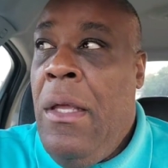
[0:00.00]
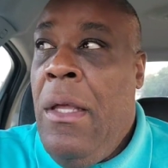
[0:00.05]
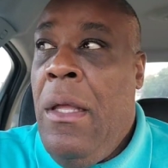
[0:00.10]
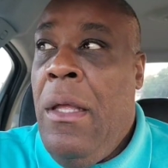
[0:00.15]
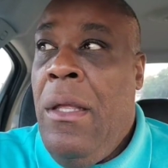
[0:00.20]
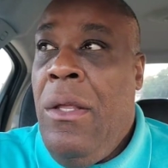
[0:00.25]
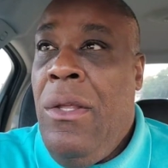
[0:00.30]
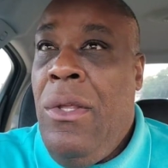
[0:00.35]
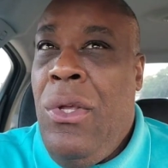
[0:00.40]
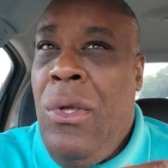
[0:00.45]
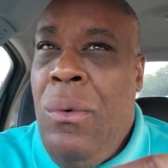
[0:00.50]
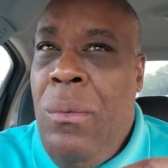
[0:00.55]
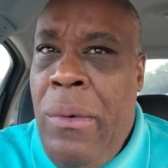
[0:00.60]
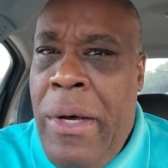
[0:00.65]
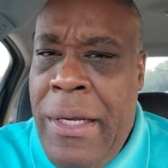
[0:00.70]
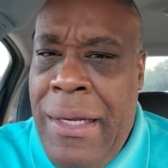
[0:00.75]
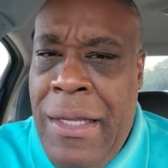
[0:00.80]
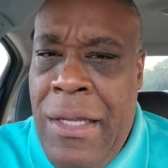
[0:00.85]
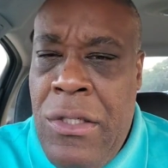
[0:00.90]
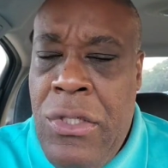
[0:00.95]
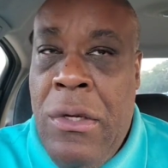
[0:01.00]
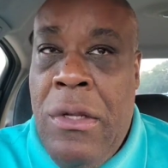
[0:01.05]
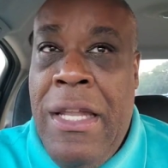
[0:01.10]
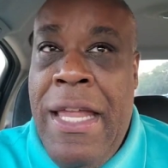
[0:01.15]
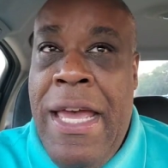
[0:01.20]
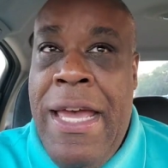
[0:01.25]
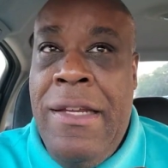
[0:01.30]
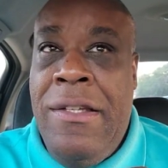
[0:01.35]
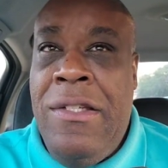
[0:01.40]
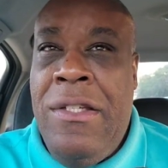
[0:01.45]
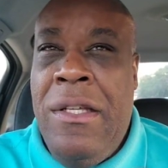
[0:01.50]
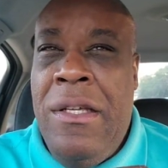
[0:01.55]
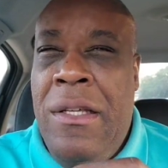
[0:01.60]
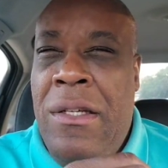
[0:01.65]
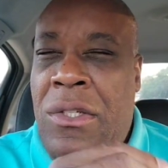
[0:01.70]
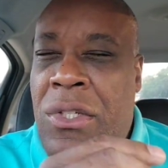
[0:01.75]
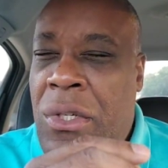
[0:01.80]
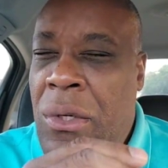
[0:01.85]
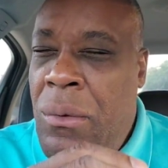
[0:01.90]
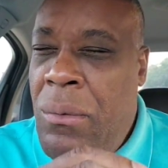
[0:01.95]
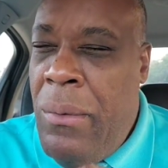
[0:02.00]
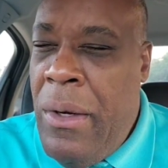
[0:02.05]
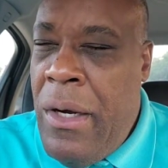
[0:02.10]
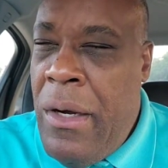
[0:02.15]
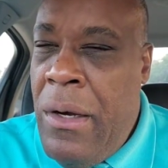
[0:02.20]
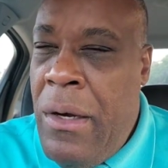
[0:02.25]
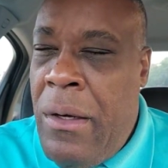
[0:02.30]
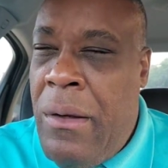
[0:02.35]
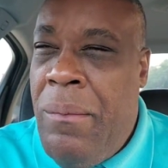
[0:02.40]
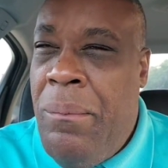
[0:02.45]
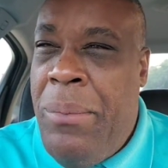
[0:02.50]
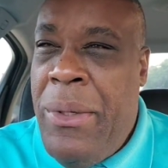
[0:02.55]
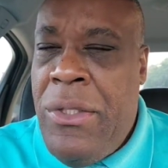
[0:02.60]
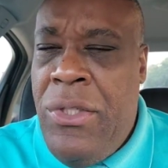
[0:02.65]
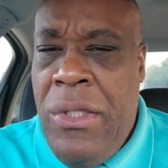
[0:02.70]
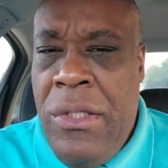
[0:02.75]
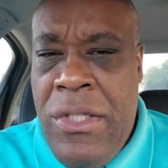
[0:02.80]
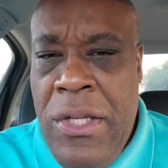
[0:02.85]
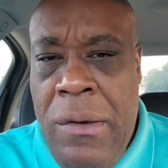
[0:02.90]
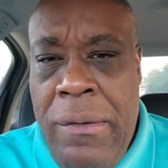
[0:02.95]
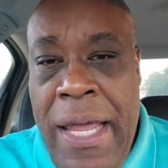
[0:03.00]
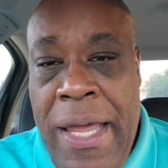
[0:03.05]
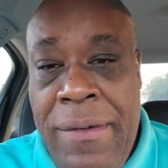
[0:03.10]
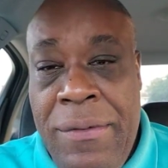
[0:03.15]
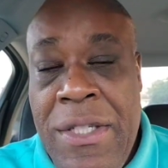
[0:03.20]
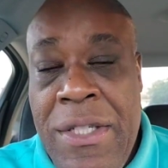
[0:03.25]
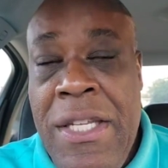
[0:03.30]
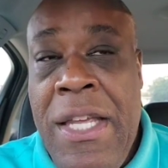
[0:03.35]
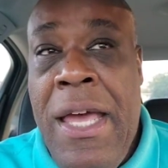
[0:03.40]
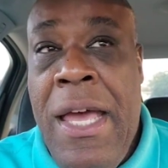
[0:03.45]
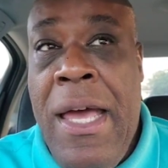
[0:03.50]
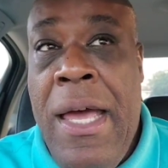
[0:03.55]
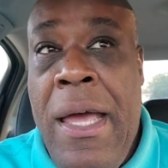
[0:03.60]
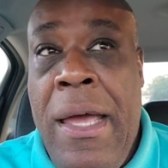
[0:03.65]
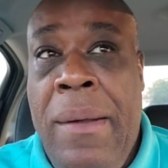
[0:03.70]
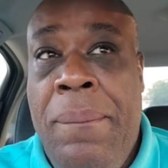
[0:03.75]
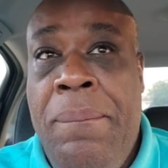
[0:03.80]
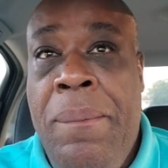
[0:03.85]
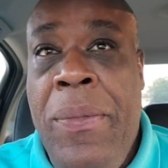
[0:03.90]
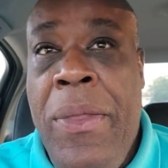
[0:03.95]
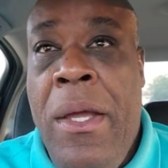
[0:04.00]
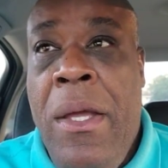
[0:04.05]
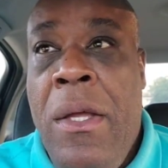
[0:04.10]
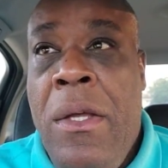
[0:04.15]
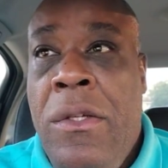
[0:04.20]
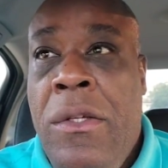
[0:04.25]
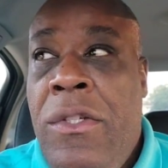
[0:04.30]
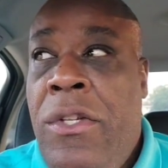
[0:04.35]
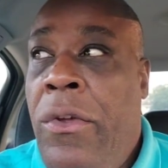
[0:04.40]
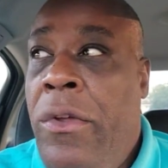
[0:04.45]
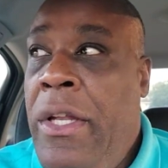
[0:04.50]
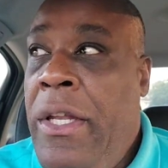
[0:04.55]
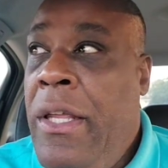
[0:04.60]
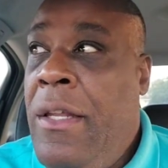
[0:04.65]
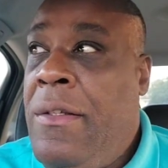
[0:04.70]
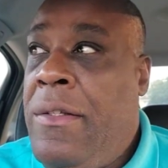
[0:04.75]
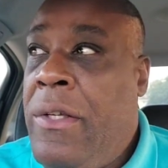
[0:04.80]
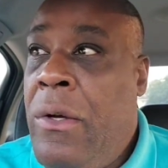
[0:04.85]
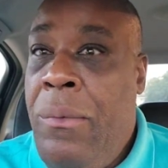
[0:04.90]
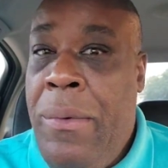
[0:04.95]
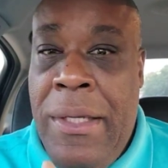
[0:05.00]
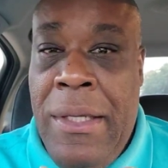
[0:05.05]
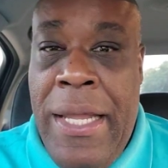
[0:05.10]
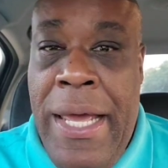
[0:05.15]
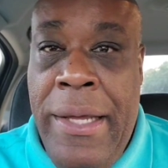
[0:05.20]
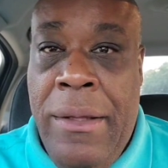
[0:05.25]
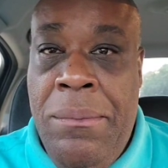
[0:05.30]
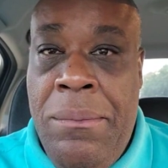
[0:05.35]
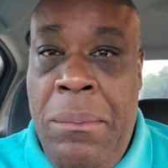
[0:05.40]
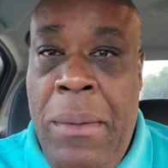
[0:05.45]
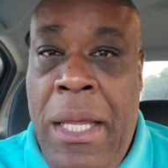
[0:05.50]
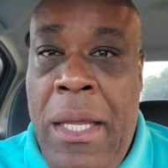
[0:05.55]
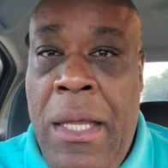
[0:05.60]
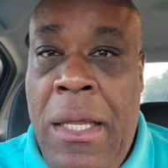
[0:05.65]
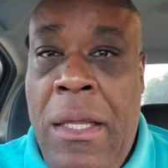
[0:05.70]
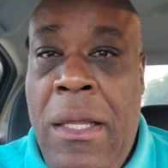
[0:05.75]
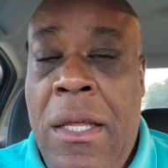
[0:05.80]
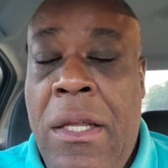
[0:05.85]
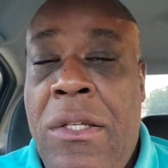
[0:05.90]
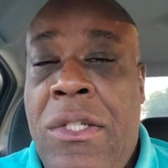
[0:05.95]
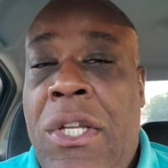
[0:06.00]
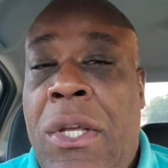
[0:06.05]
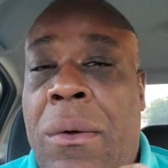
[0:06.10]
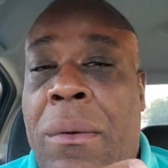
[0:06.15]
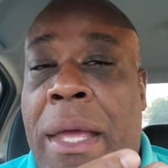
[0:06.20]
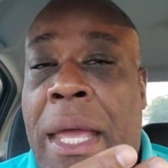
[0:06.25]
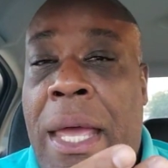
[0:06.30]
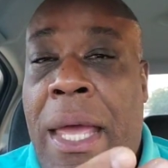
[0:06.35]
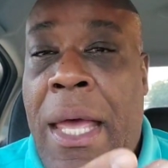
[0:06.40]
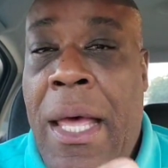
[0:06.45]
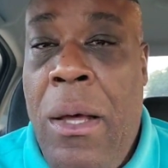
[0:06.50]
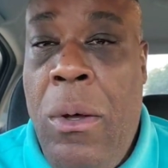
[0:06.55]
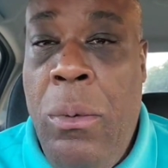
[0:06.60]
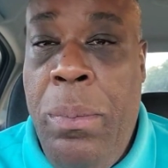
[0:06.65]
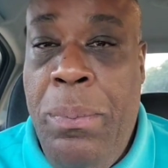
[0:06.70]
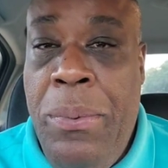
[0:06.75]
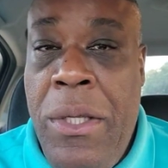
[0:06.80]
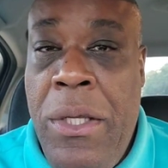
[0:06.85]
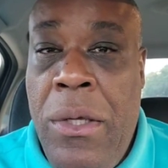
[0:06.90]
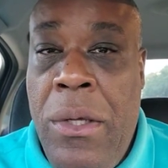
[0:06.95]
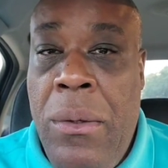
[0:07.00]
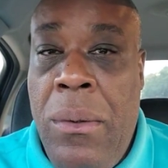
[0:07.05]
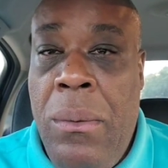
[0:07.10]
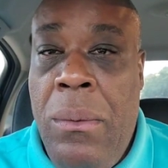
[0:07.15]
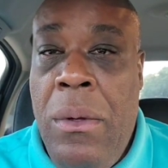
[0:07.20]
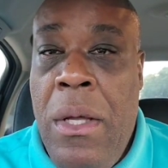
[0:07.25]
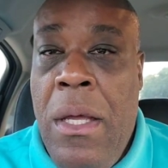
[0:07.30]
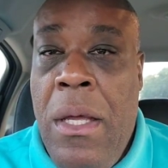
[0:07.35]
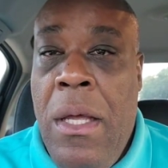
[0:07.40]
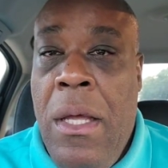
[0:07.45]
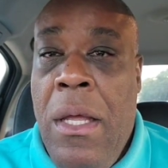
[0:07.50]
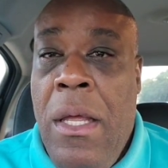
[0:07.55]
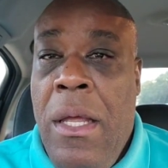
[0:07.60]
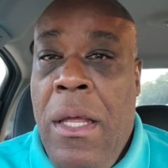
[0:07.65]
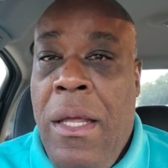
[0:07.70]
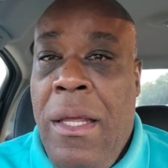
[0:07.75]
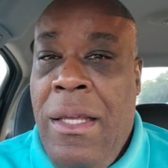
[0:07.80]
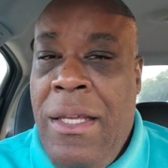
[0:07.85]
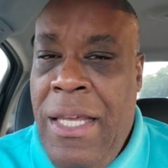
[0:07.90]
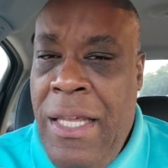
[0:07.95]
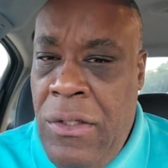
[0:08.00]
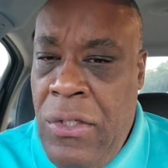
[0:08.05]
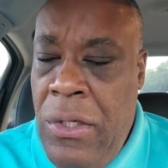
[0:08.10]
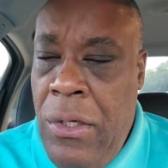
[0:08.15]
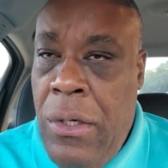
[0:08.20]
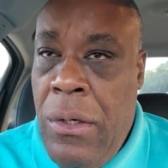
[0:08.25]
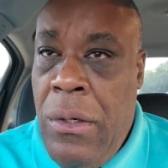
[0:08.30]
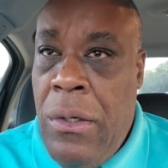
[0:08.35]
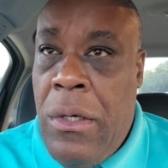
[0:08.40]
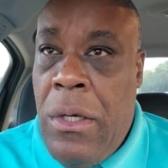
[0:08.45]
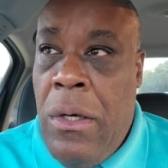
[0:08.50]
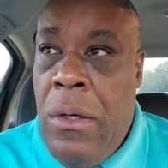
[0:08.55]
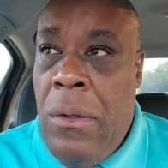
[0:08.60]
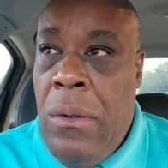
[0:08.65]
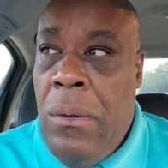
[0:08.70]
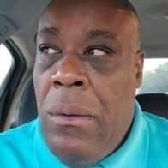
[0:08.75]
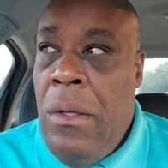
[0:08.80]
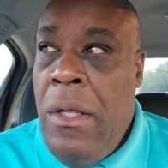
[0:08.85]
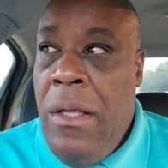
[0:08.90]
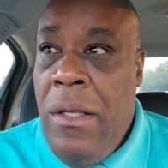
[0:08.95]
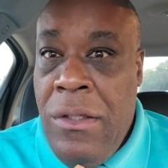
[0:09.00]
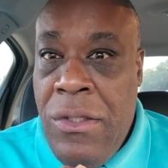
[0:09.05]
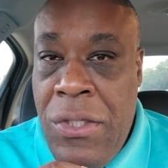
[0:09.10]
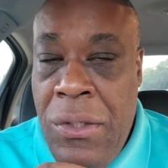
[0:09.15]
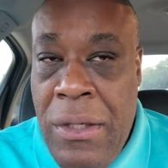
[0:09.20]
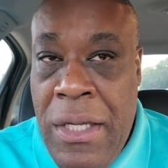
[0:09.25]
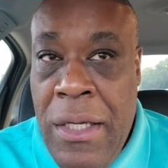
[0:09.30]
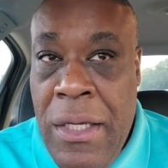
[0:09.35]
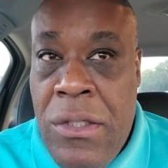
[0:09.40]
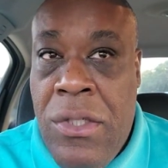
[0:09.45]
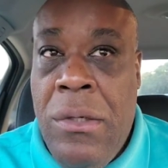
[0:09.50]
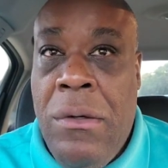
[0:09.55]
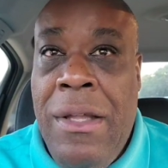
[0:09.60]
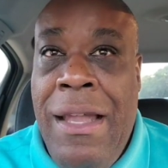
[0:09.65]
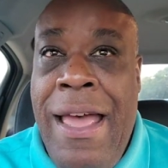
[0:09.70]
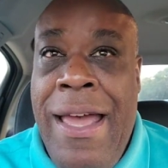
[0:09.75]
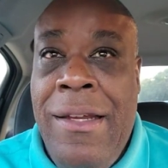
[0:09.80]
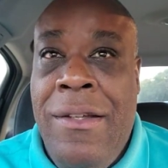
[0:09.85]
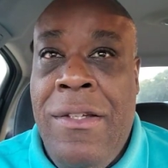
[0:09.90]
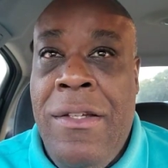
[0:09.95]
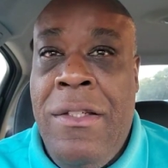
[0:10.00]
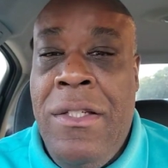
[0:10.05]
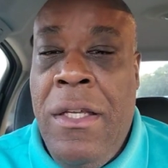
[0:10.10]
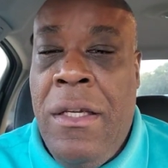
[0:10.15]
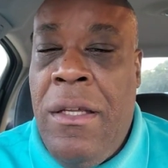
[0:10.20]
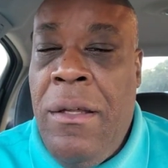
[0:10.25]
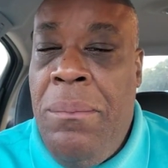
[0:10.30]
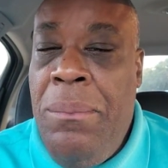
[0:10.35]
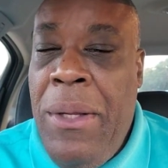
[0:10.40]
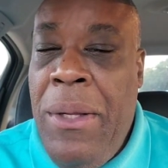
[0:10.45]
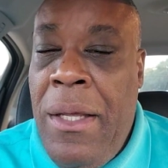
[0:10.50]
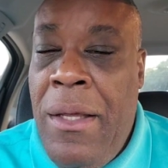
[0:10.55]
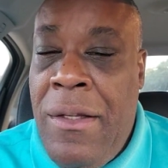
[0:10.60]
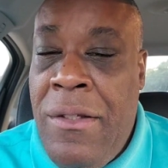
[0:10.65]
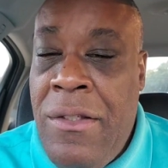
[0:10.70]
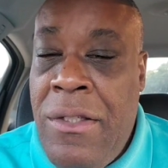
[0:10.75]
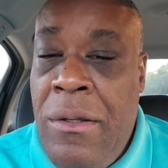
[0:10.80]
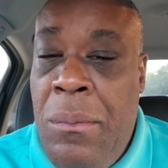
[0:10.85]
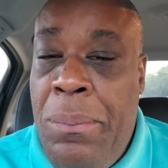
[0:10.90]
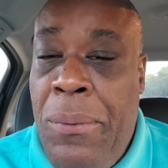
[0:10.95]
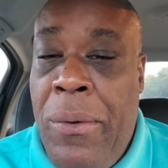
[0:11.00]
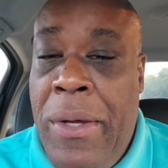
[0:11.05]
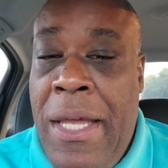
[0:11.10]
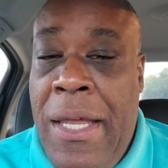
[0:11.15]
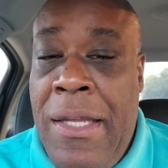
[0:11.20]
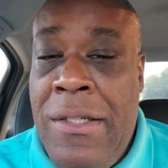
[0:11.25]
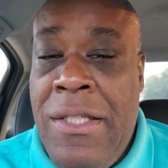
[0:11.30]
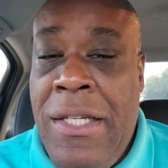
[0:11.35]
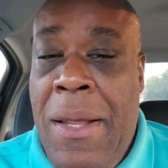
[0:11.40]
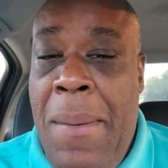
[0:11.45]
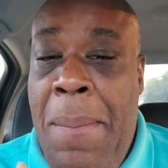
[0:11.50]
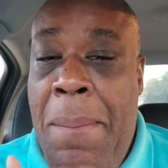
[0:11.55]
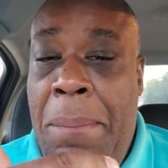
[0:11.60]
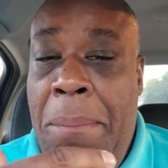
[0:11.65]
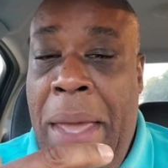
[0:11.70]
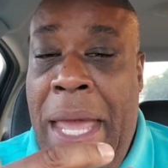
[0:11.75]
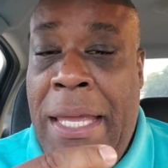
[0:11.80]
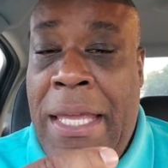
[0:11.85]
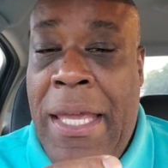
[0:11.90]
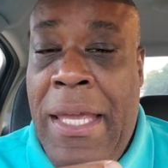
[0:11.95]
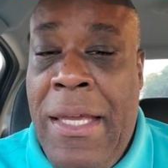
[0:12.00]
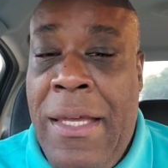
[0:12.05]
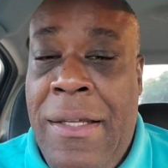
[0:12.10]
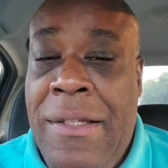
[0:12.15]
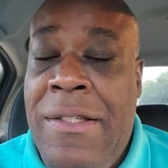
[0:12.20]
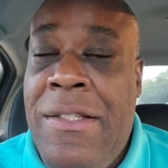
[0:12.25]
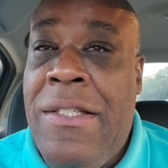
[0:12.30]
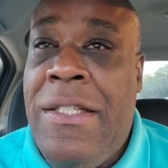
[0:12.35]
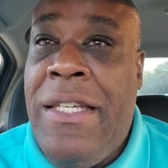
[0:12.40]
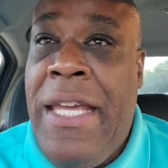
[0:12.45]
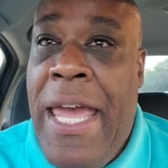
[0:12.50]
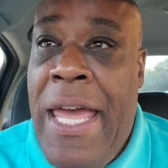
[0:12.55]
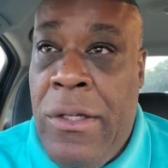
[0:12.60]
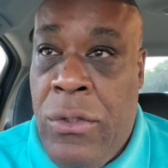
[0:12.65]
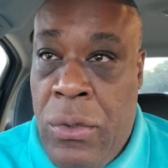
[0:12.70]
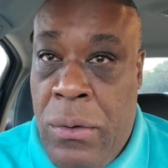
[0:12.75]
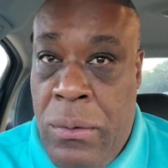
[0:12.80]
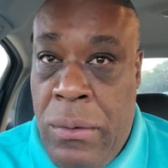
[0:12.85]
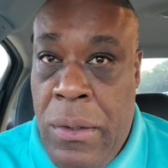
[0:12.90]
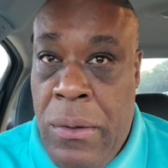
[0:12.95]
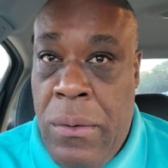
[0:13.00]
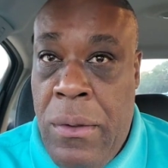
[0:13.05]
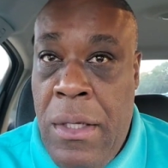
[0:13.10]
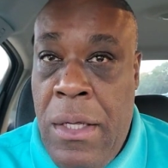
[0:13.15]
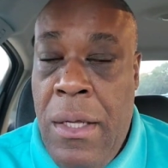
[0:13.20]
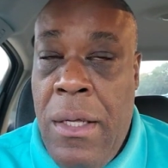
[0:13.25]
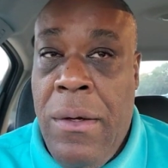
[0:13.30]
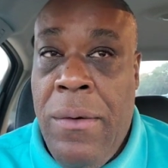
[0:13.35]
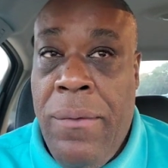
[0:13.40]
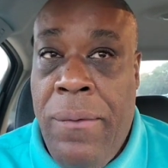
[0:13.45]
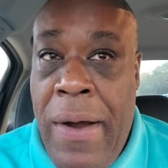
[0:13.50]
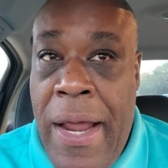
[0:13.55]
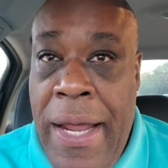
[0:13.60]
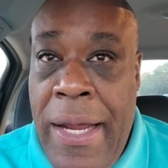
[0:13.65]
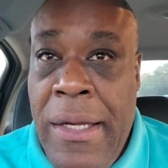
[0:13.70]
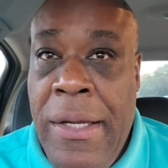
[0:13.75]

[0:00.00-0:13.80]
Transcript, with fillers: you want to get your license, you work, but you don't have time. So you need someone like me to help you get to your goal to get your license. It could be as simple as making a schedule, right?